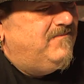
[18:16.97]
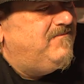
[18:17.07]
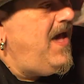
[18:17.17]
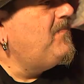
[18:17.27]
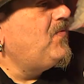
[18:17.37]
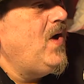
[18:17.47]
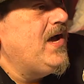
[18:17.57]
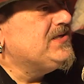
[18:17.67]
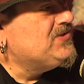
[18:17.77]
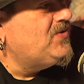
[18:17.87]

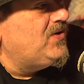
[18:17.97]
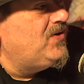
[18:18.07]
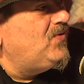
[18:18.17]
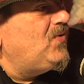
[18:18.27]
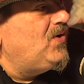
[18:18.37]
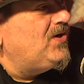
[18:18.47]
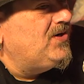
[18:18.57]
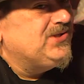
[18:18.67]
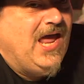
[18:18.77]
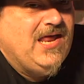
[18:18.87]
MapQuest
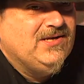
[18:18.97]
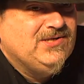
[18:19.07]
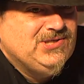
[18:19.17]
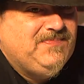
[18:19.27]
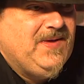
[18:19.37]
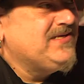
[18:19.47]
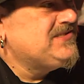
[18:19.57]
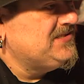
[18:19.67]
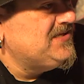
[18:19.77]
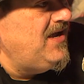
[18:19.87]
or and
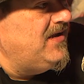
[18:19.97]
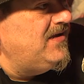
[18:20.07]
GPS the site,